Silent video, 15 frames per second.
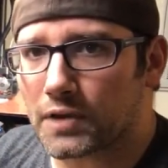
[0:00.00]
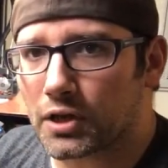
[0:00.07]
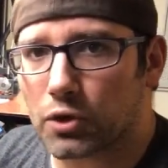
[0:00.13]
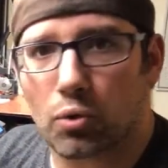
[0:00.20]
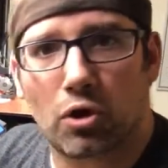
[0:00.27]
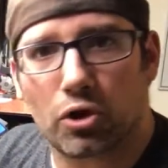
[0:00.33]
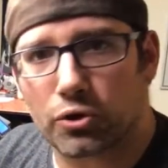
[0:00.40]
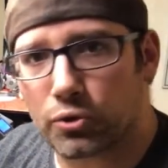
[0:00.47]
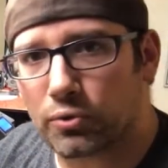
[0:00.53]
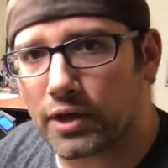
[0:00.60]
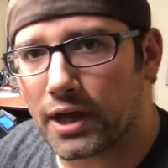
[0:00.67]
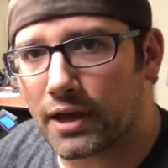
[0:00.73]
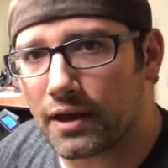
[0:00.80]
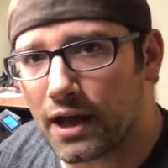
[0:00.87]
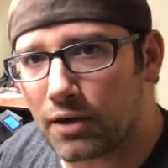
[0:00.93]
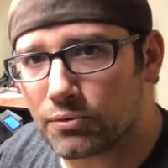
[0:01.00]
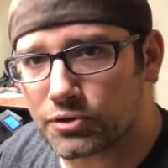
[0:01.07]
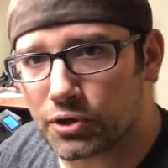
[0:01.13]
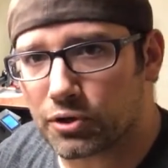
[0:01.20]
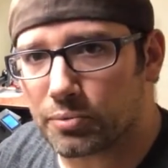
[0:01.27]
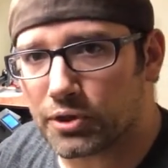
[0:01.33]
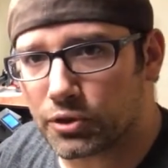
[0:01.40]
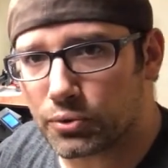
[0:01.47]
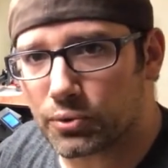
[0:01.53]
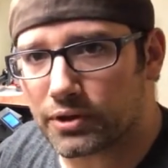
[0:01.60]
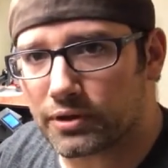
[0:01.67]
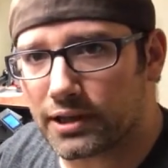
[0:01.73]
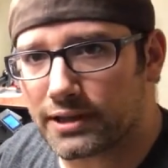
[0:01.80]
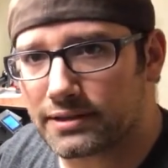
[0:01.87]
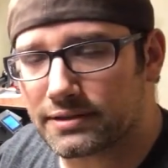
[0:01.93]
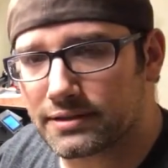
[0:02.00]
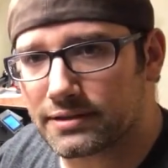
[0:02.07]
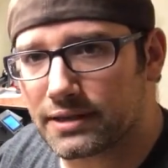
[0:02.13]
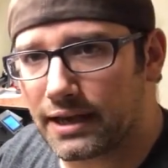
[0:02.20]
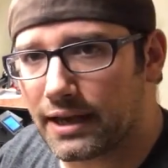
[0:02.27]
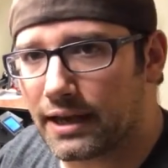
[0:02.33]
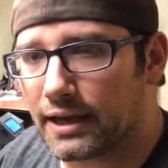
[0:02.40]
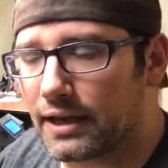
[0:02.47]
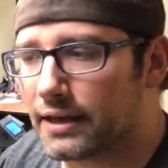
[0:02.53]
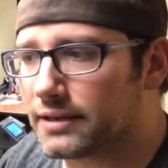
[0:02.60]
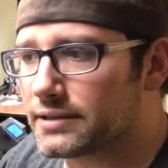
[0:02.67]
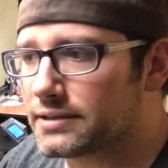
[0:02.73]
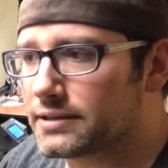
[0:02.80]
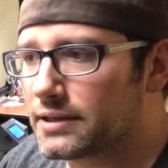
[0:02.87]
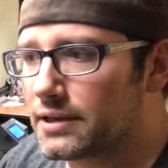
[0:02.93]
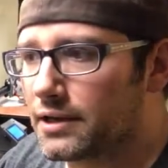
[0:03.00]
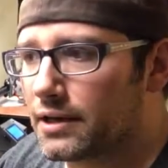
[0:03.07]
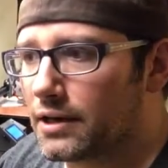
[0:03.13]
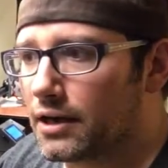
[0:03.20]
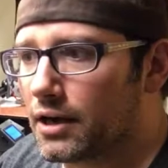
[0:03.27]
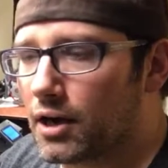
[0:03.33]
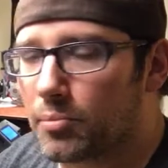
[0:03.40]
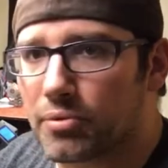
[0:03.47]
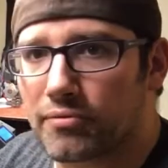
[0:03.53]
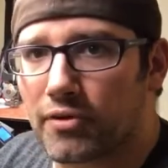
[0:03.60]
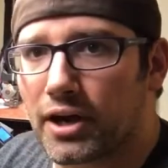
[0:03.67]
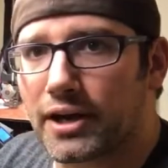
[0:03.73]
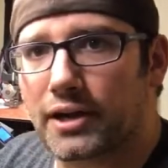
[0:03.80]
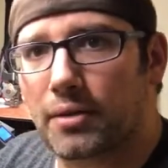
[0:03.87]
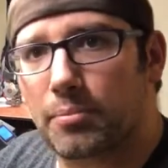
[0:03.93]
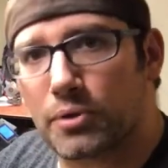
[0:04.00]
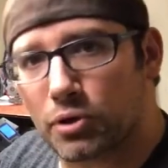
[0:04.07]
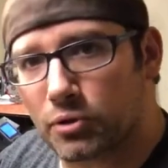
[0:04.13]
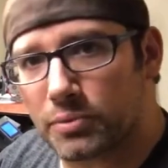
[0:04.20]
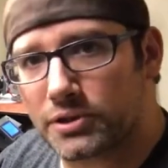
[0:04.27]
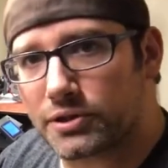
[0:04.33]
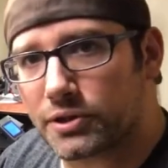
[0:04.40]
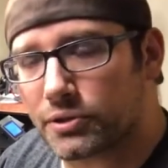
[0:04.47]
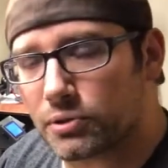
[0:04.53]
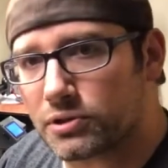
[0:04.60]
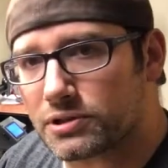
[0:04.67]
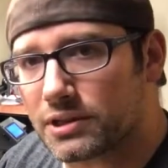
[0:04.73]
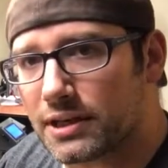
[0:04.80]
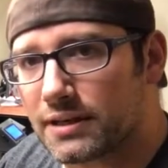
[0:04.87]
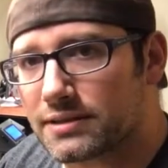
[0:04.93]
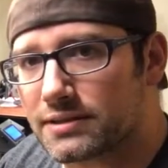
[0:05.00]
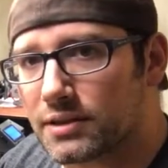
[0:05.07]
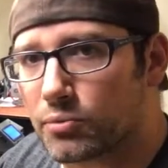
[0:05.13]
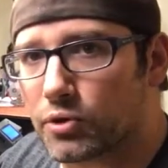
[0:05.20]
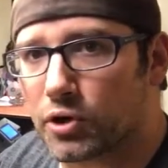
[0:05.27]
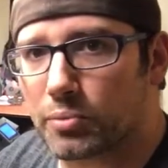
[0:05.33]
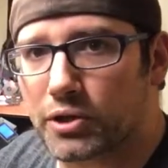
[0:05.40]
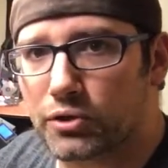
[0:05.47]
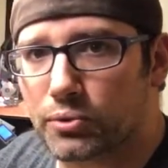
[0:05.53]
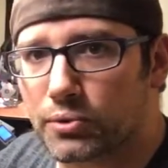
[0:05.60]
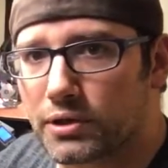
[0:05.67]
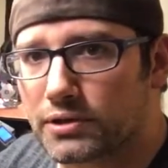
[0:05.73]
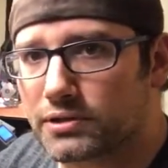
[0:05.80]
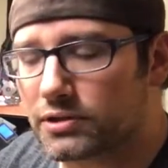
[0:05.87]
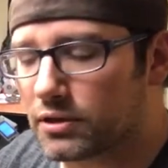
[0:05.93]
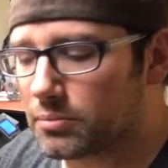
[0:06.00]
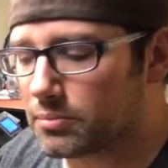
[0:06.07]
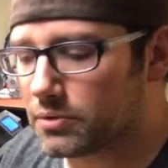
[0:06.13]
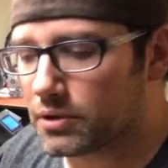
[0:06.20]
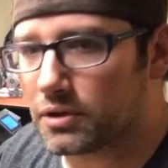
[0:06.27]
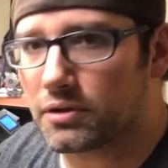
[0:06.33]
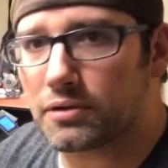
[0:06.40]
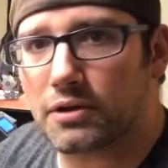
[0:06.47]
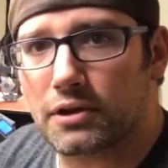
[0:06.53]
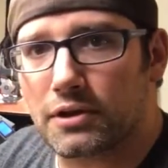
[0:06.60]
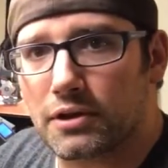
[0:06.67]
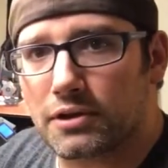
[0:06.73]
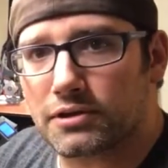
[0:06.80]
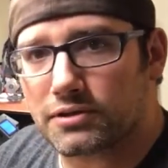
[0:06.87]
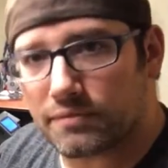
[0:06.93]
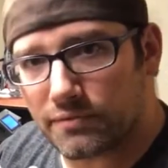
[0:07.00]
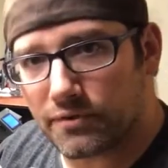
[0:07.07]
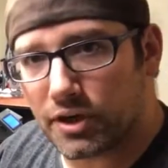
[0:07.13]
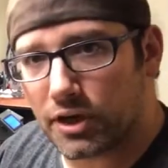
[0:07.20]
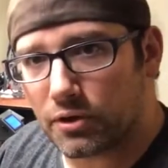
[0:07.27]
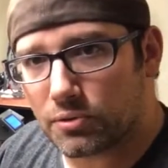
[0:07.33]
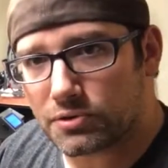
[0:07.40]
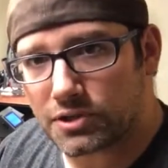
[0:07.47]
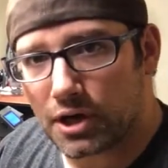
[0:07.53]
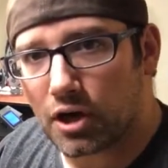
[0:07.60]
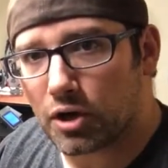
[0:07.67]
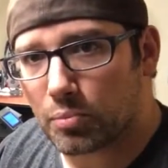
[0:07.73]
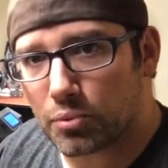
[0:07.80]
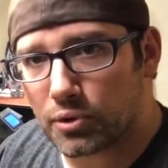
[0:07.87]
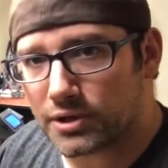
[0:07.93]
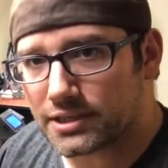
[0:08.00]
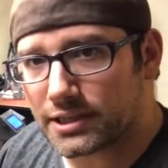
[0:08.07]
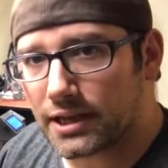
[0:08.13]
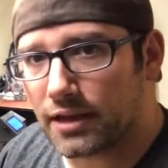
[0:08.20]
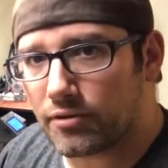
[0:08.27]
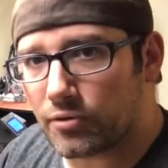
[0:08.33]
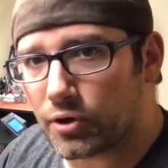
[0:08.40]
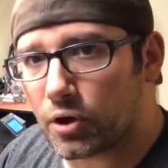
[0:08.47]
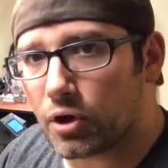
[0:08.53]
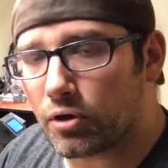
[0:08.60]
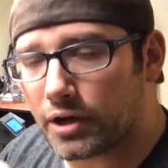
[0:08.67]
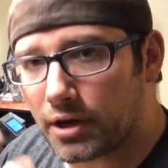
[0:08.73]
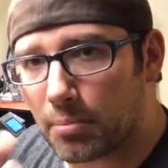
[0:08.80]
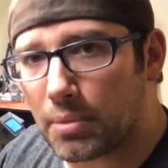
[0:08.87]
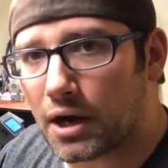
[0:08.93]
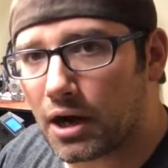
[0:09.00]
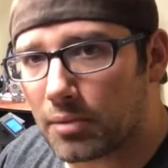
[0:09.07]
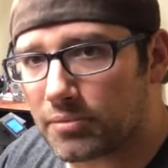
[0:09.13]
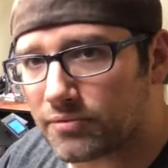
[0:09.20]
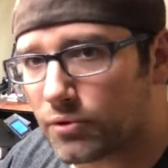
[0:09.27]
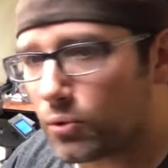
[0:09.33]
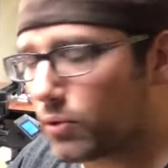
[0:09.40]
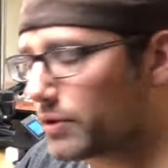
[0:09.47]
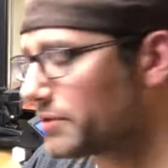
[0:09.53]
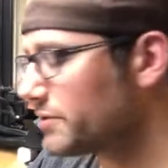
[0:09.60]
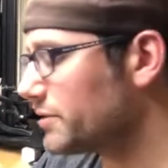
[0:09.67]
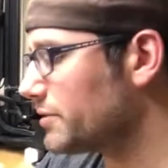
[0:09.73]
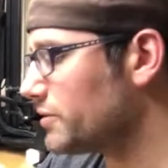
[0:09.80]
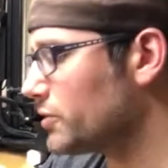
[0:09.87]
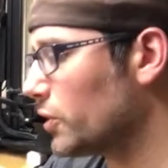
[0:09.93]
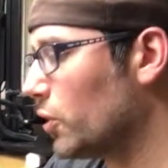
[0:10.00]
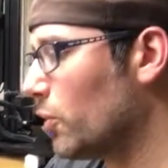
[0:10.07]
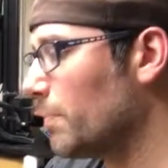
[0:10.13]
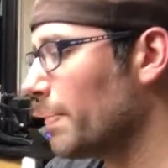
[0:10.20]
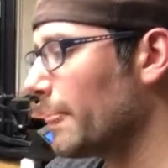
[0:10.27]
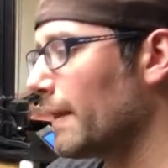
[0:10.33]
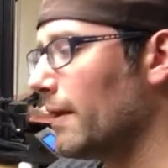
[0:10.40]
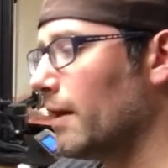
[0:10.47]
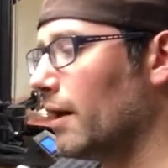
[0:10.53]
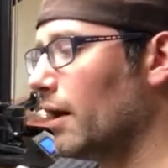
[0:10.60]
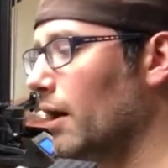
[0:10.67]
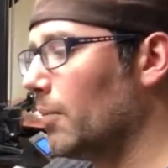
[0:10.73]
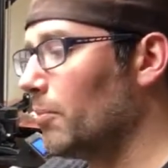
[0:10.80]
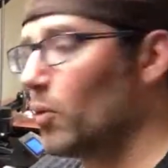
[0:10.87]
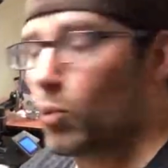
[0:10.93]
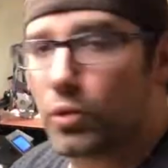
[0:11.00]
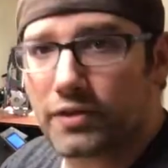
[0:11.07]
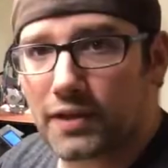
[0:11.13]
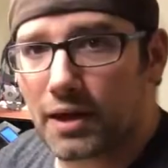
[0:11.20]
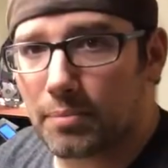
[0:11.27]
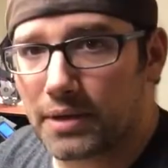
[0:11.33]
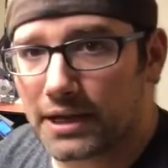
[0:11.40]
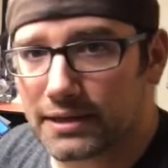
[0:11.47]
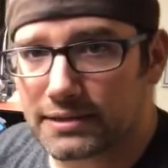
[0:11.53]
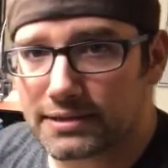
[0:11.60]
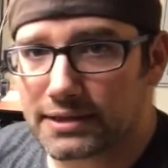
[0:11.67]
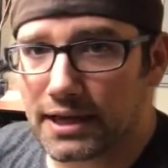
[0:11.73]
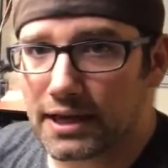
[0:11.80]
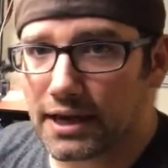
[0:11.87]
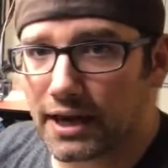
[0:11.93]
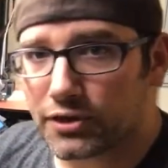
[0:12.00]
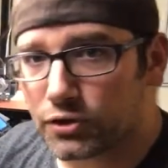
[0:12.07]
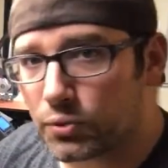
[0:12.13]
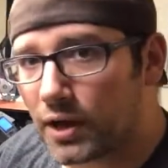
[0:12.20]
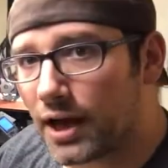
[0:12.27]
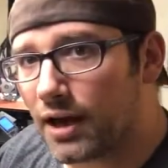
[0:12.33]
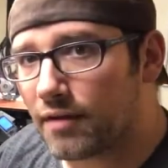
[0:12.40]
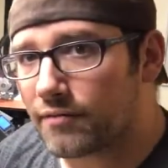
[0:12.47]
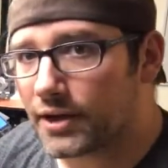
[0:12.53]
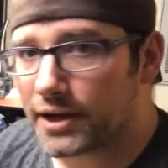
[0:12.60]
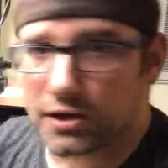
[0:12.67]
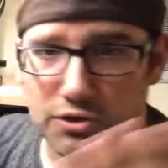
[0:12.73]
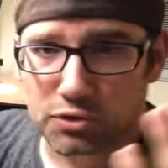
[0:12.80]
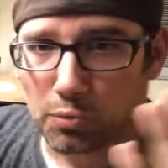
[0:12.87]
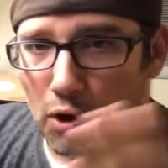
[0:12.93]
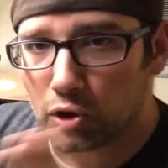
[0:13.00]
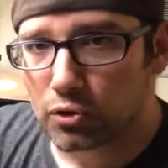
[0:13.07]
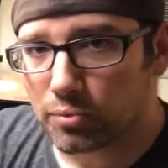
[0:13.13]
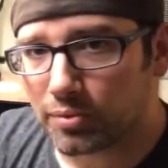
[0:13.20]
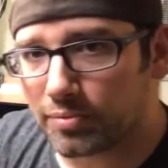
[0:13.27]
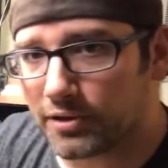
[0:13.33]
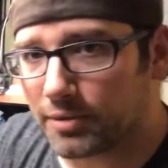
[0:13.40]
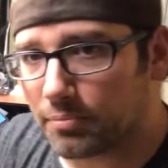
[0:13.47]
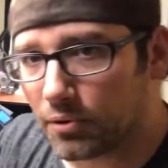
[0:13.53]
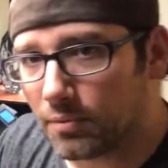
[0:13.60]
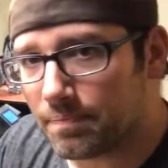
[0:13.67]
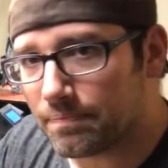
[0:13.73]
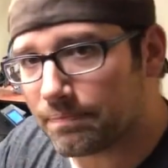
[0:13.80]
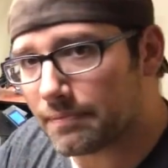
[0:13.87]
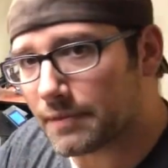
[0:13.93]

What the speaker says: you all knew that I was going to be doing this, and providing a build of materials list. Then we're going to be doing some videos on how to put it together and all, and a BOM, of course. So with that being said, I do have a small group of people